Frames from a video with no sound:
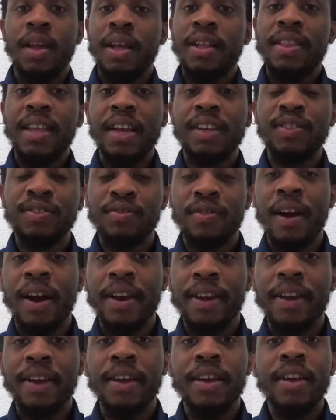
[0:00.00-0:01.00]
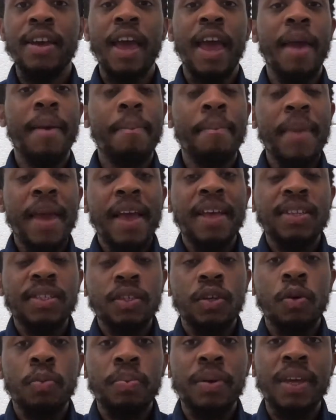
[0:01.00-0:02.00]
That's right. And
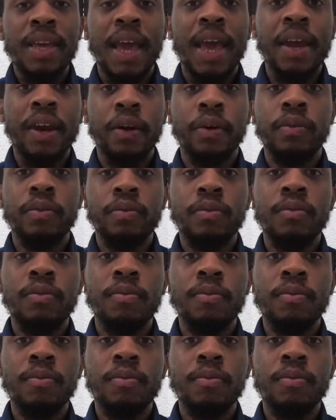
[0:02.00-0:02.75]
mezzo piano